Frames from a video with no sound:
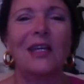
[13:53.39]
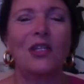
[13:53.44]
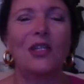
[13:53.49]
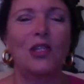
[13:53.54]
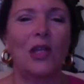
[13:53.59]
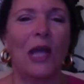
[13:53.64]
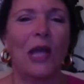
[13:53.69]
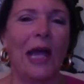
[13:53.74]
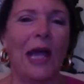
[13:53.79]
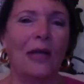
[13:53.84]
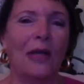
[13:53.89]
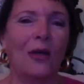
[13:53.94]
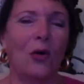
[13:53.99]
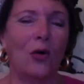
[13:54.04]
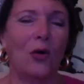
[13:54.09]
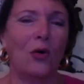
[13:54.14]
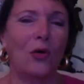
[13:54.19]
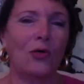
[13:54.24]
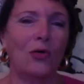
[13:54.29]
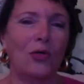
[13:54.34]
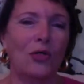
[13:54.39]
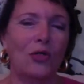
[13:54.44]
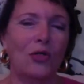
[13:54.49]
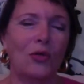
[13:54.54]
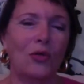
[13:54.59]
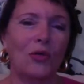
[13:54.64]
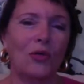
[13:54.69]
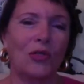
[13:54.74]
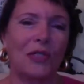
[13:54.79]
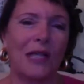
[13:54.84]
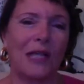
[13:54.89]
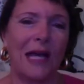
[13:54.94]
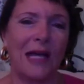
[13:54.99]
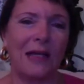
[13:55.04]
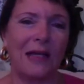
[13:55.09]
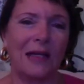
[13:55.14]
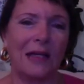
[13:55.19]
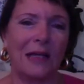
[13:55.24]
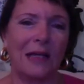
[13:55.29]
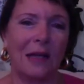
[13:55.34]
She had all the tools that I
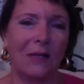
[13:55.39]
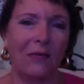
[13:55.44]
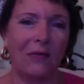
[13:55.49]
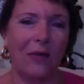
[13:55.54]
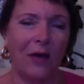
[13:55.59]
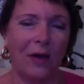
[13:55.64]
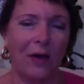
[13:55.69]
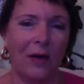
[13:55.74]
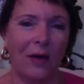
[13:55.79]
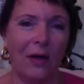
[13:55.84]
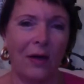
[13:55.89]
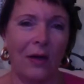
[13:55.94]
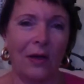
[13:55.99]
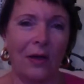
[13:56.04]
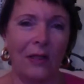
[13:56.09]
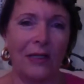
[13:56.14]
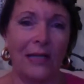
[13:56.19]
could give her.